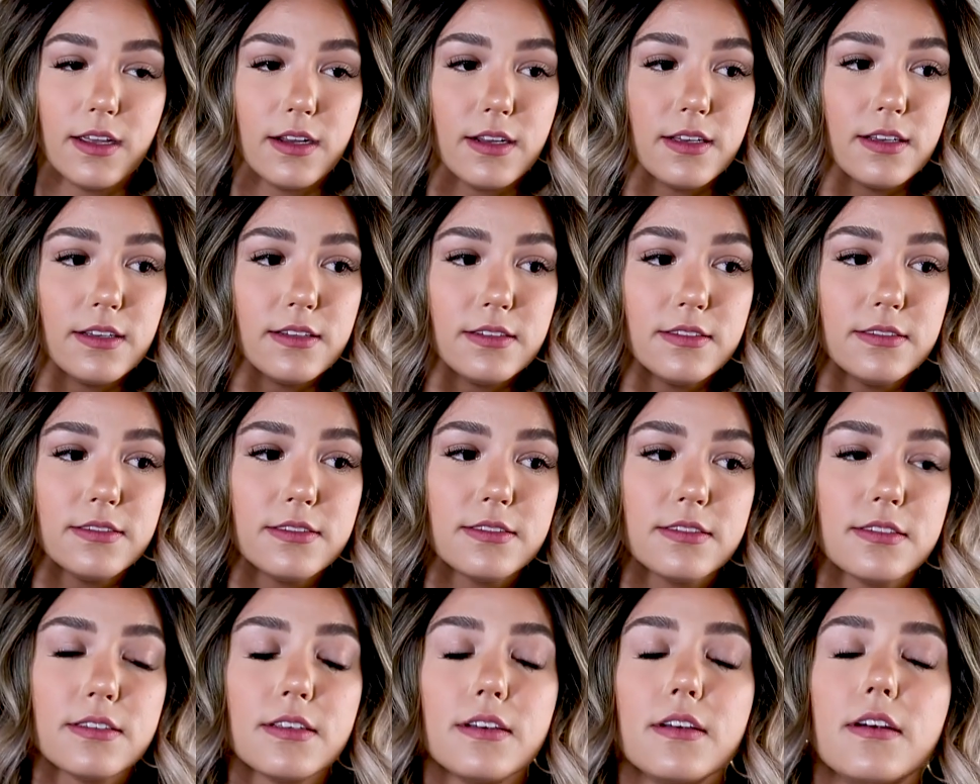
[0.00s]
It
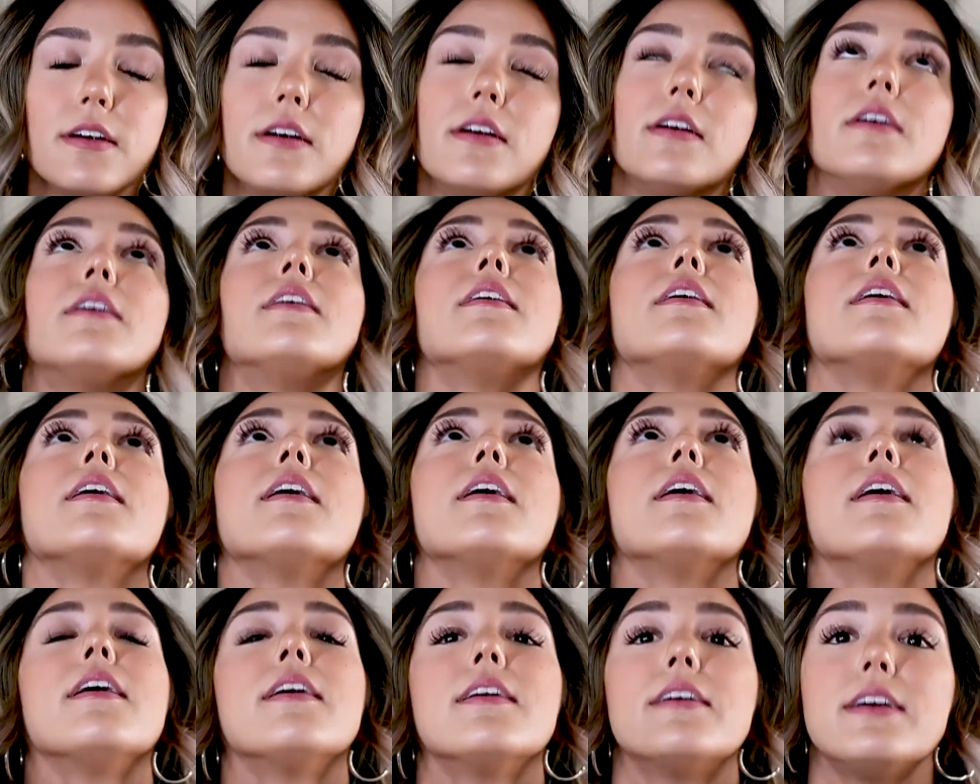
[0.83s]
is,
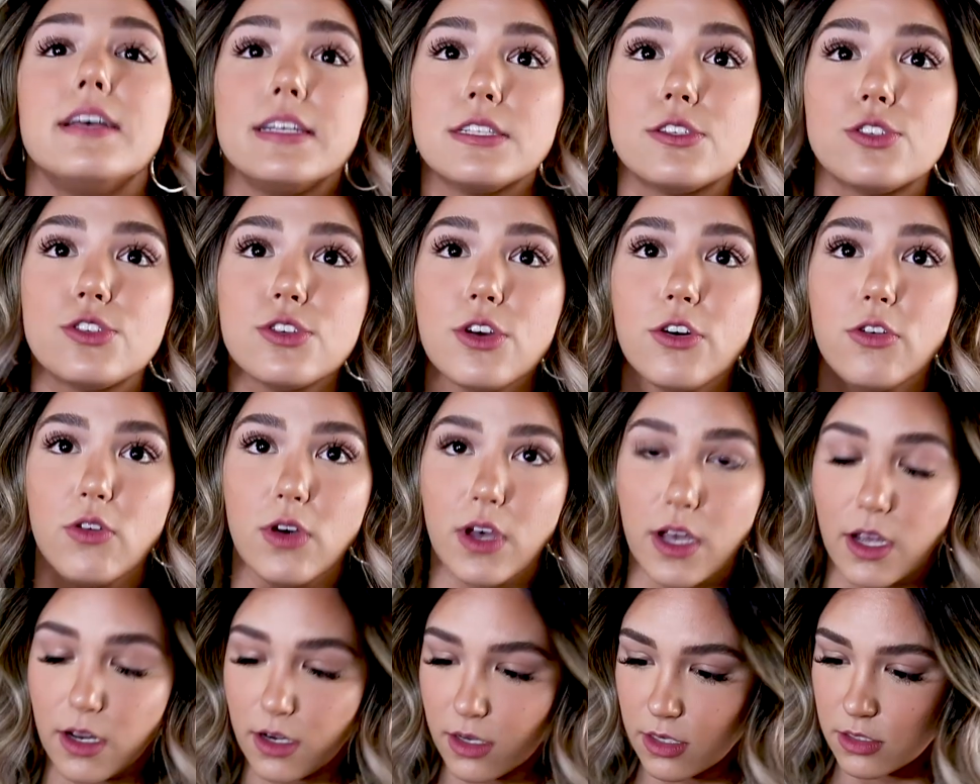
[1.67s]
oh, it's so
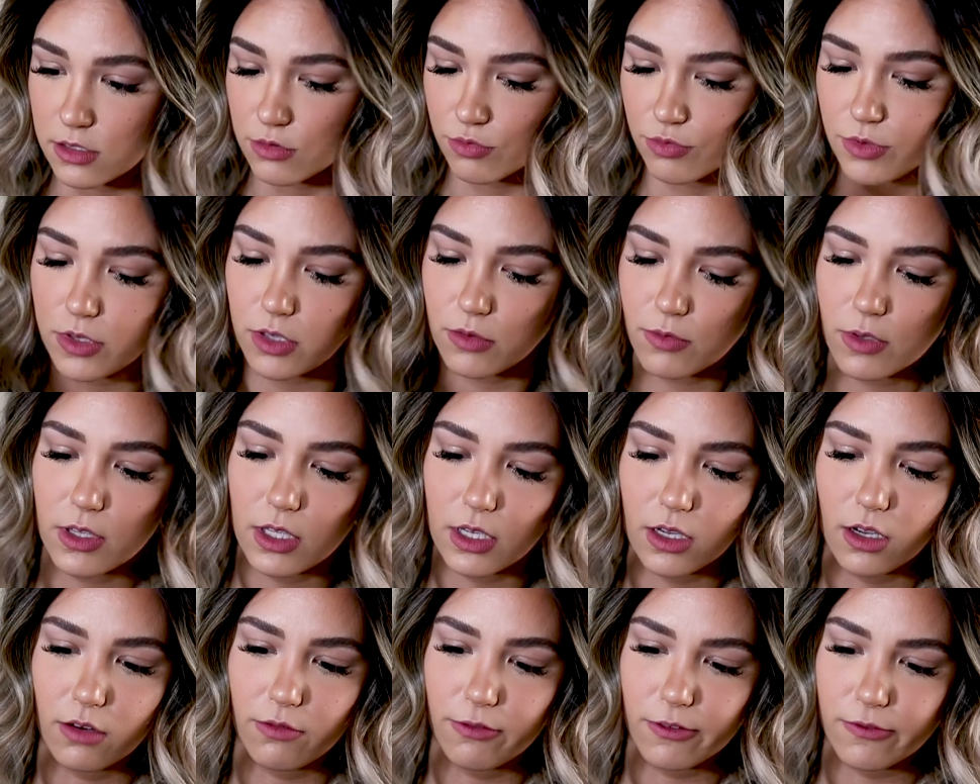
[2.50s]
good. It's really,
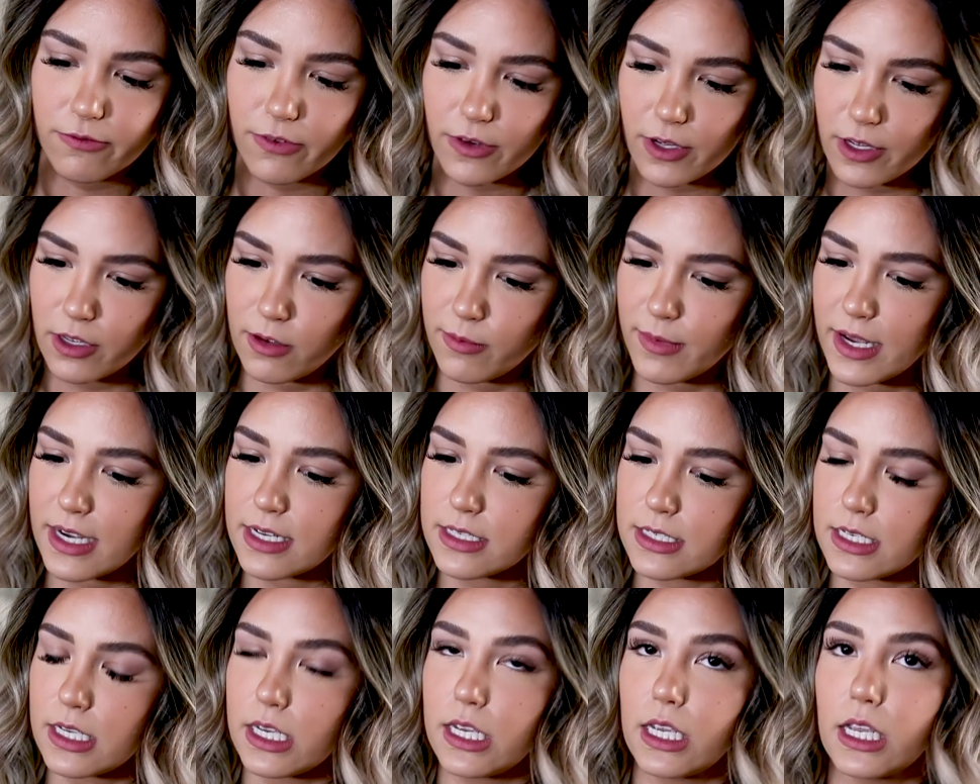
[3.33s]
really good for
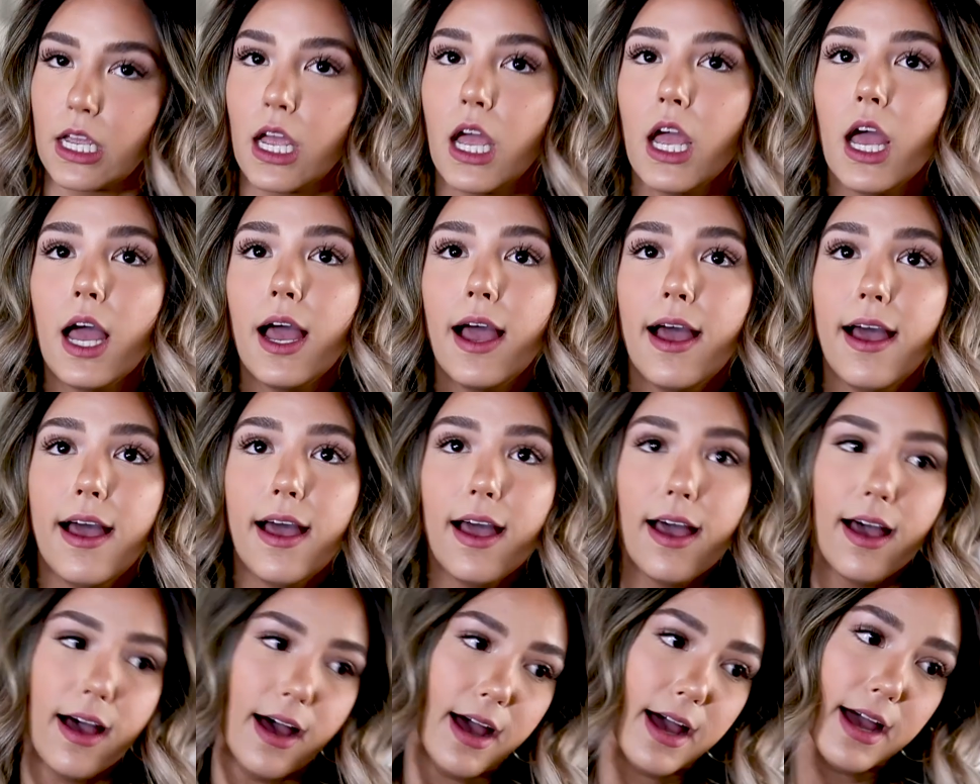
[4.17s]
volumizing,
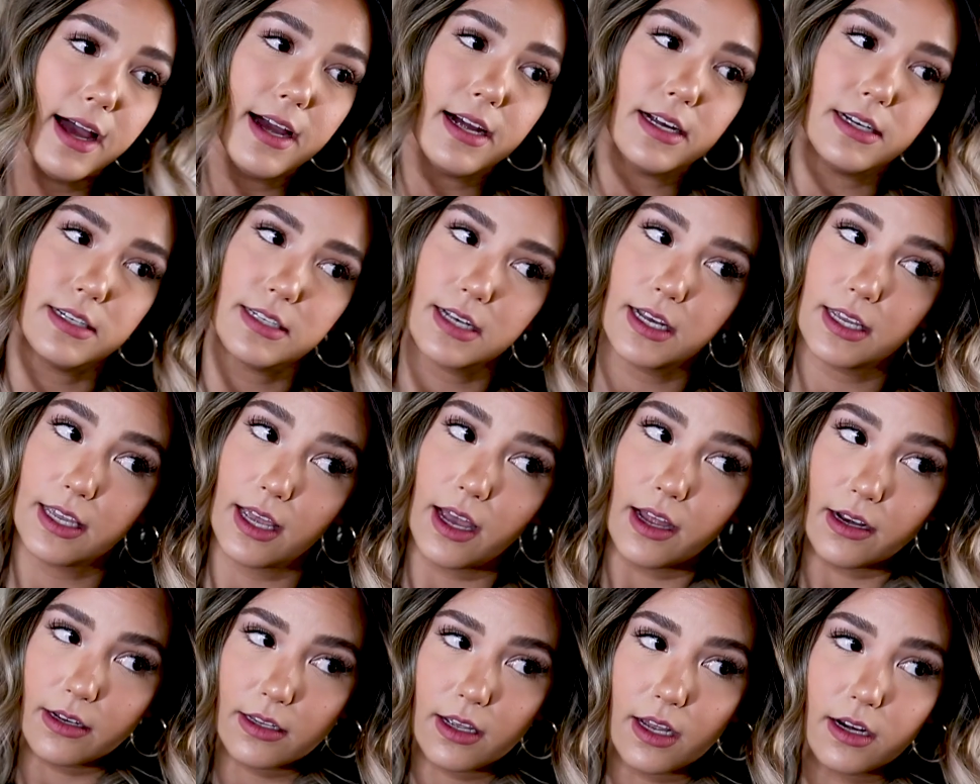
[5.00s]
and
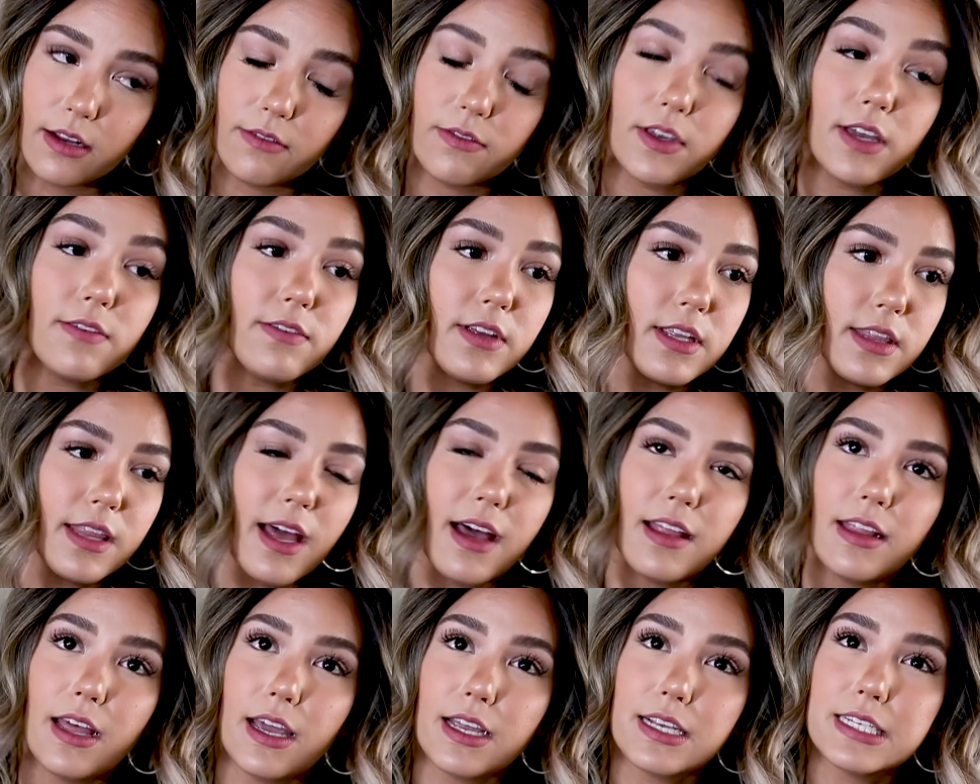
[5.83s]
again, kind of giving
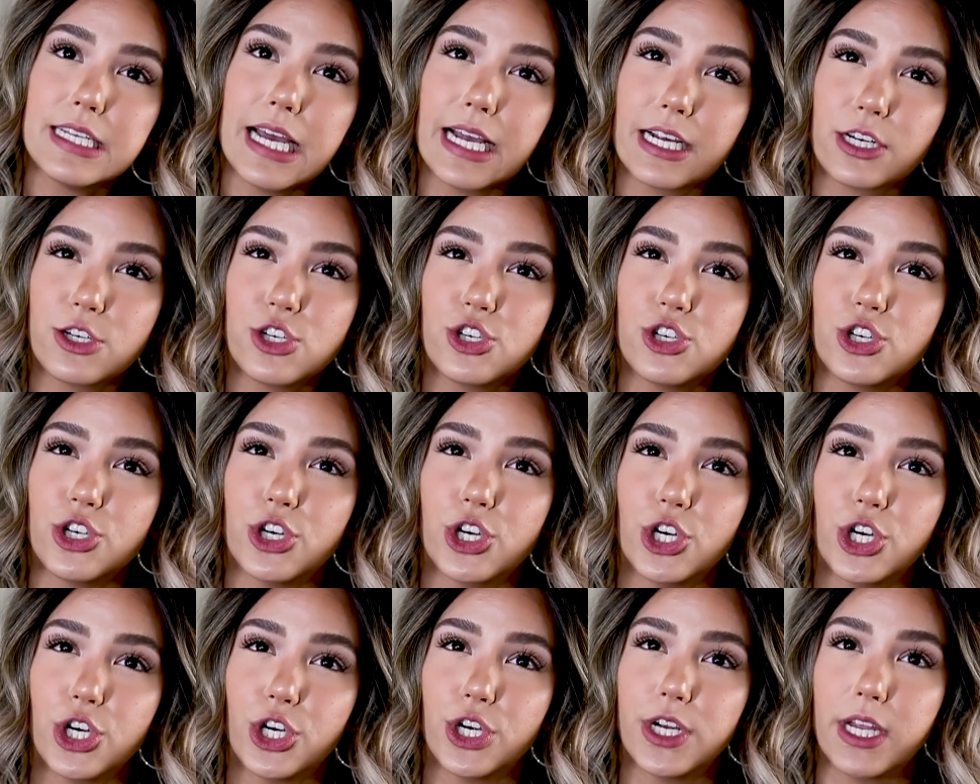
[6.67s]
that like
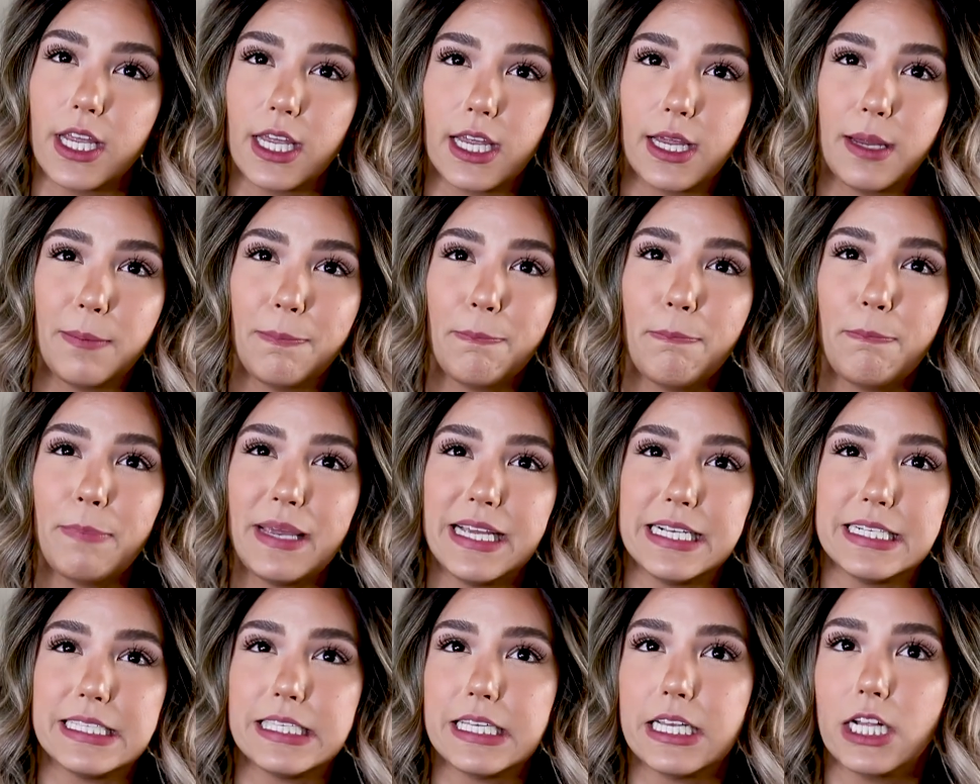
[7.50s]
textury,
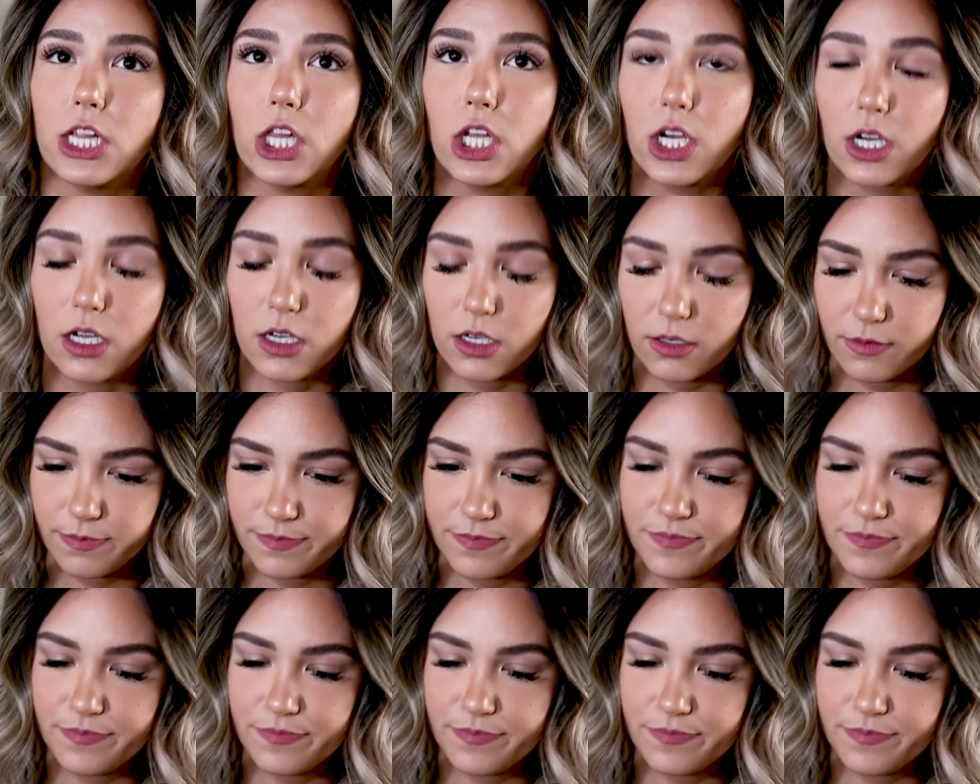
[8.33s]
piecey look.